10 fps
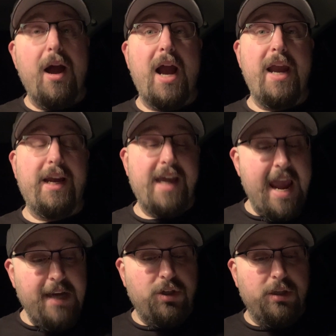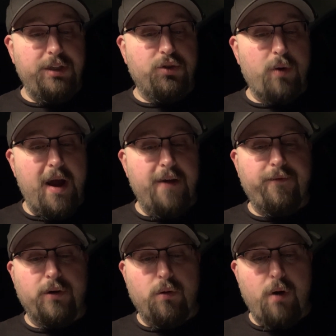I occasionally drive
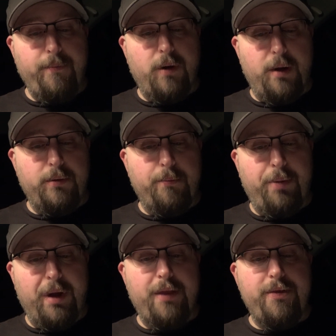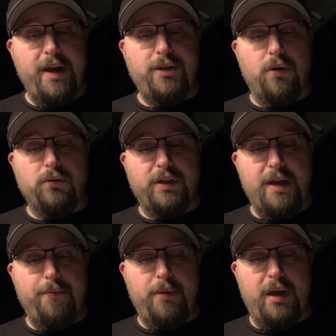for Grubhub, but they don't
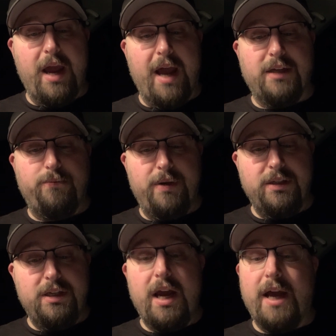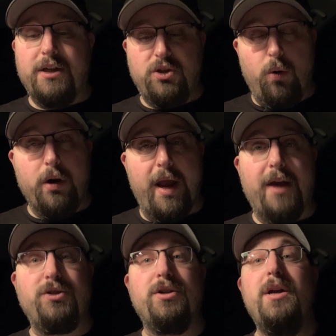keep me as busy as
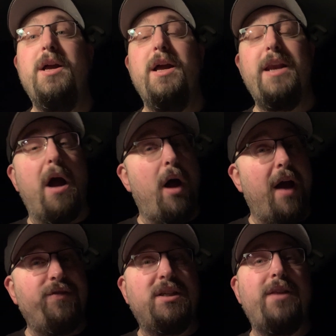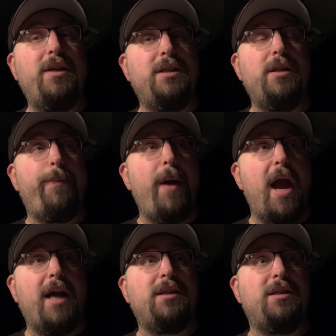DoorDash. Now, I've said this in the
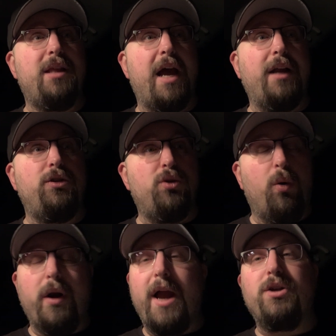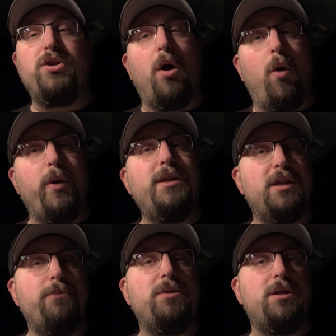past that DoorDash always
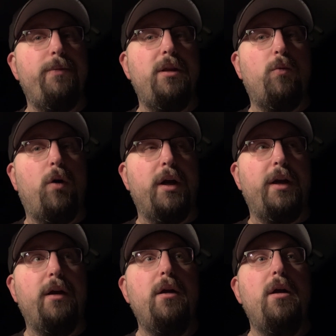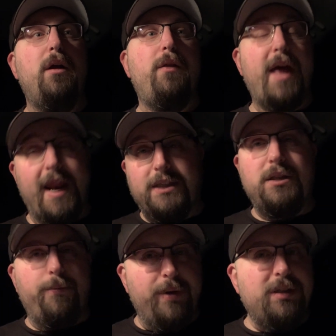seems to be the one that is
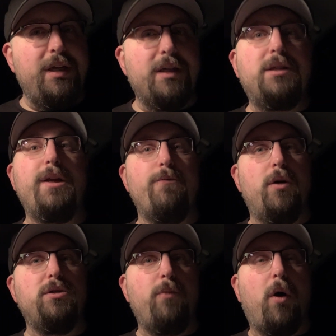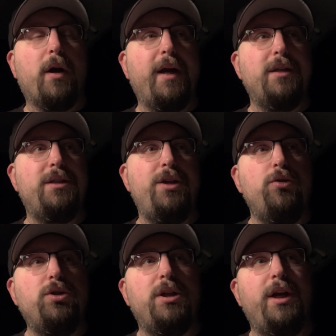the busiest in most markets. It
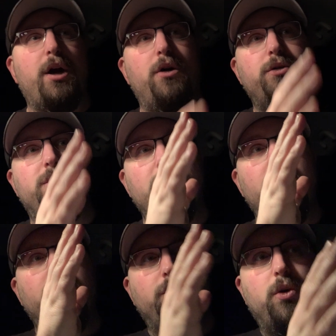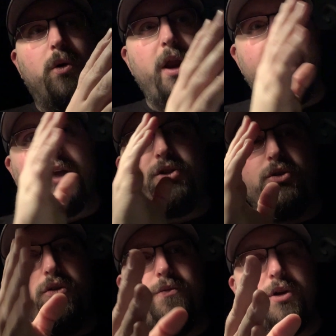usually goes
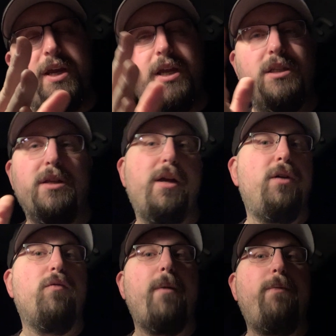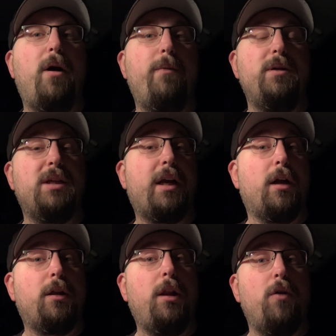DoorDash, Uber Eats, and then Grubhub is like
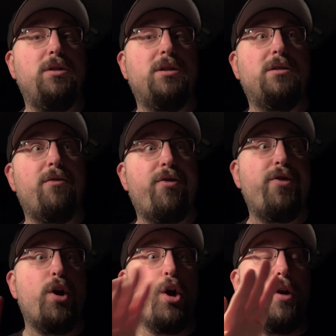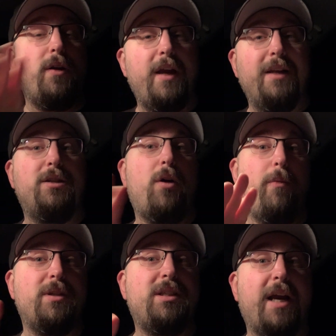a close third into
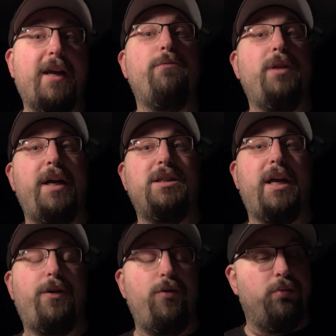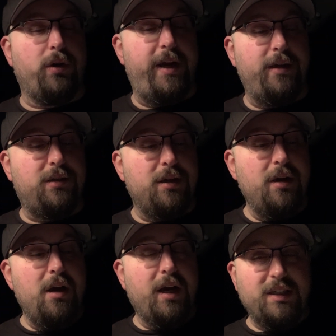almost second place, like Uber Eats,
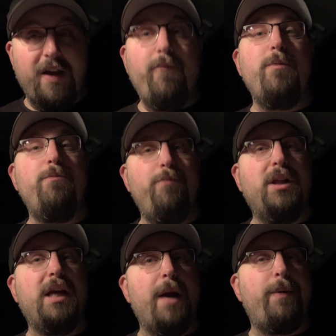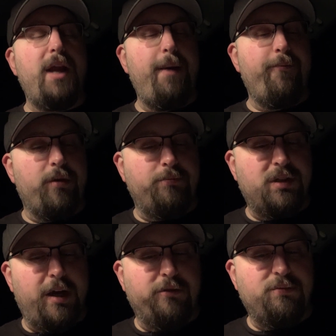because they've been building up a name for
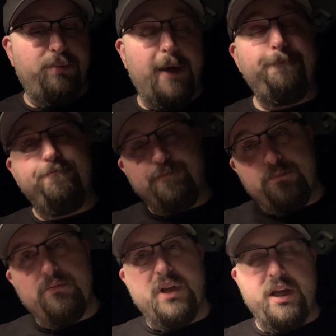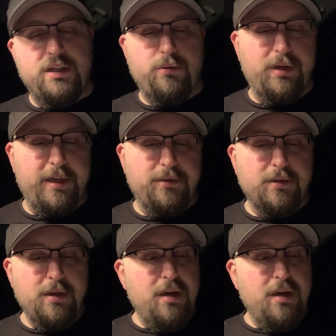themselves, but it is what it is.